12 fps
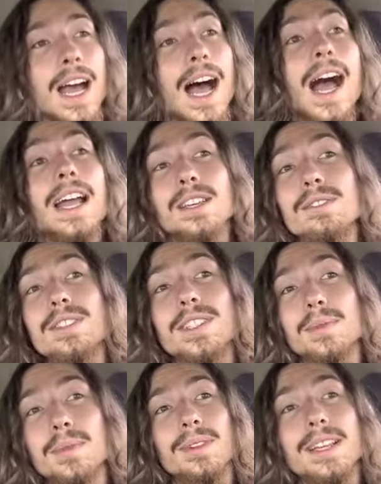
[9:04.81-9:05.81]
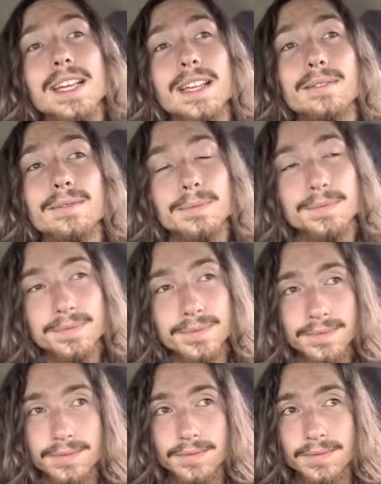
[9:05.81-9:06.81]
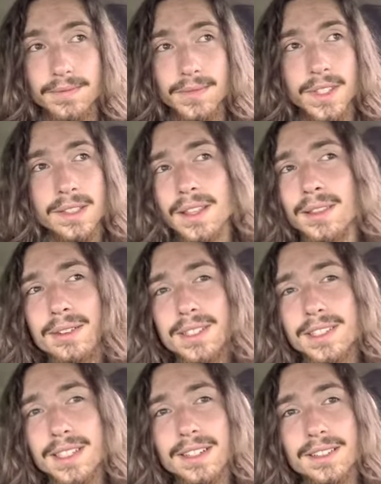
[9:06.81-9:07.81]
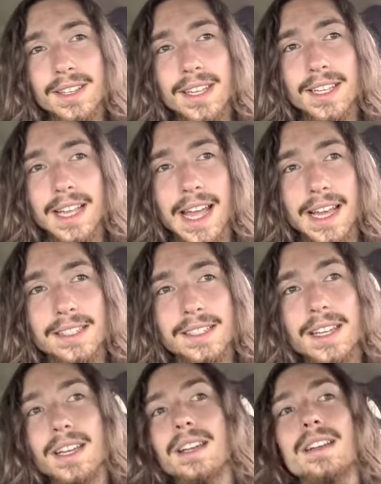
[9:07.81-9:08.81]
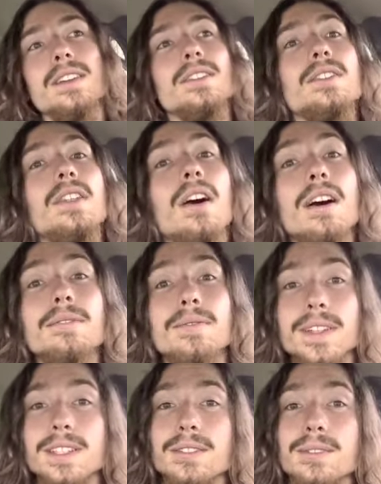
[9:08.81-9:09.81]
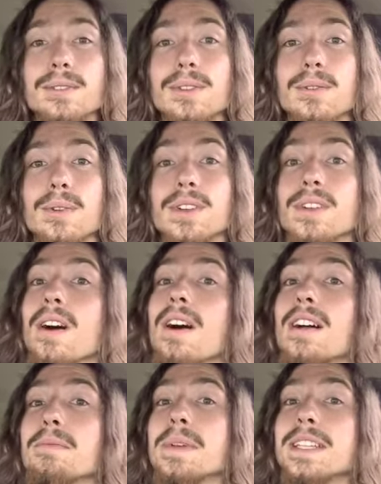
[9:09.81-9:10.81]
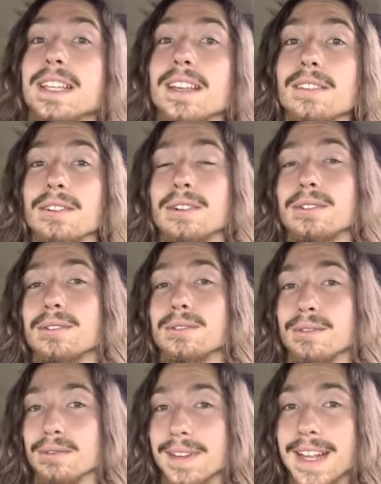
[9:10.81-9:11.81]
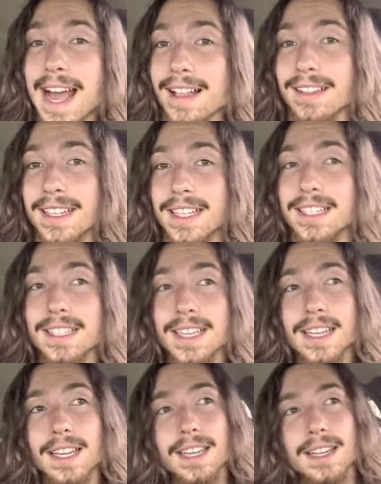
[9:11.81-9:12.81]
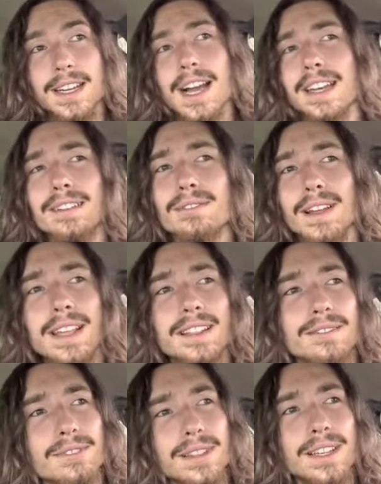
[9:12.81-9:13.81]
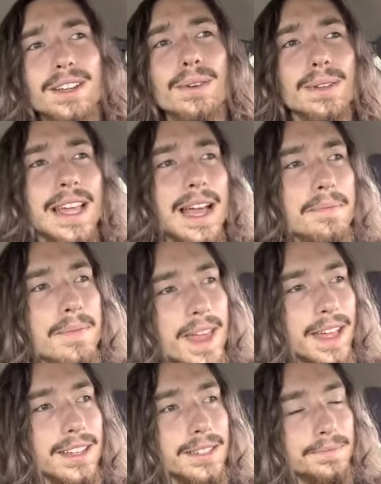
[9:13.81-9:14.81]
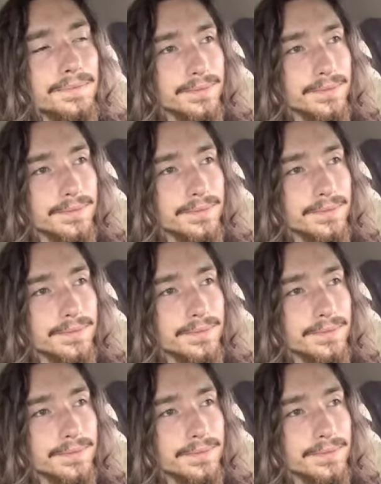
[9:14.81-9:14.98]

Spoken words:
I used to believe that there's a such thing as non-physical or non-material realities. I didn't really know what that meant,